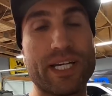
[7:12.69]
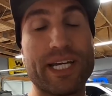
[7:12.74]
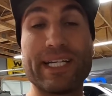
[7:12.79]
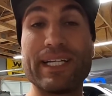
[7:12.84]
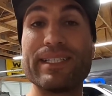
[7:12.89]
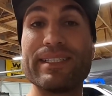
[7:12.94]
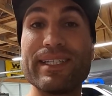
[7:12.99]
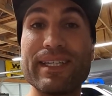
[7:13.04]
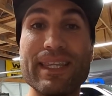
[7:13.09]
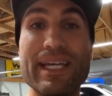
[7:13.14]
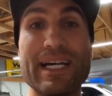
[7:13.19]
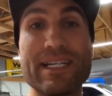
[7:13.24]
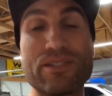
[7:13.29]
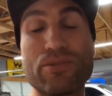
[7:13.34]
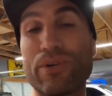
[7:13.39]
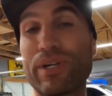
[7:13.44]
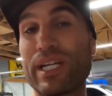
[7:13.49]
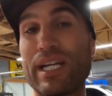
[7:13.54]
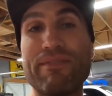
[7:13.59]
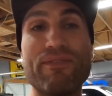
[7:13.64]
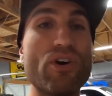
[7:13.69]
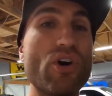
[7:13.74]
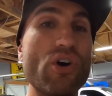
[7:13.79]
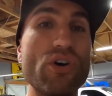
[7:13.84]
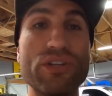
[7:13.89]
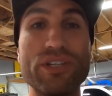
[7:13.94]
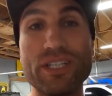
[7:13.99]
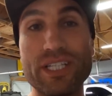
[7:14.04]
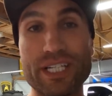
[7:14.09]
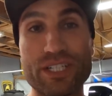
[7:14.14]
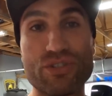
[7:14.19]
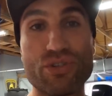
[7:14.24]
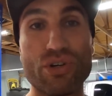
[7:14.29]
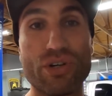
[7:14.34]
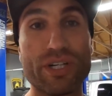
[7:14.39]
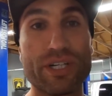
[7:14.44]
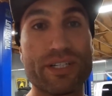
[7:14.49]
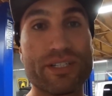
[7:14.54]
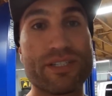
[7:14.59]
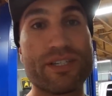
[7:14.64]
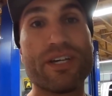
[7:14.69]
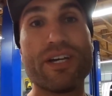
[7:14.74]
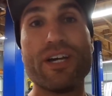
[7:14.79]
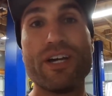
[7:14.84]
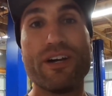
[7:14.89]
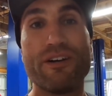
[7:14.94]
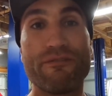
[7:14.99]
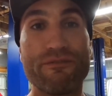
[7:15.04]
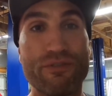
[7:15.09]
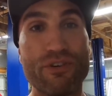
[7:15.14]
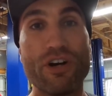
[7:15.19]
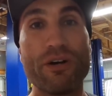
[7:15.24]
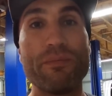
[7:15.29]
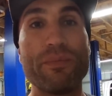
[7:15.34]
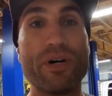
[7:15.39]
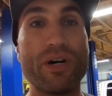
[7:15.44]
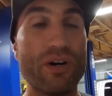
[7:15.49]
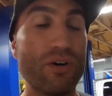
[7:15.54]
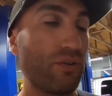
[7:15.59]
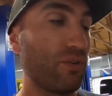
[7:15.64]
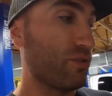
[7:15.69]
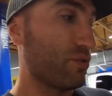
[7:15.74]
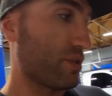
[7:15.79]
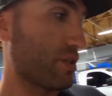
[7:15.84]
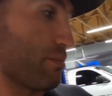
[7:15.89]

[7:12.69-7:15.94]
and I did that so I could have all the electronics from all those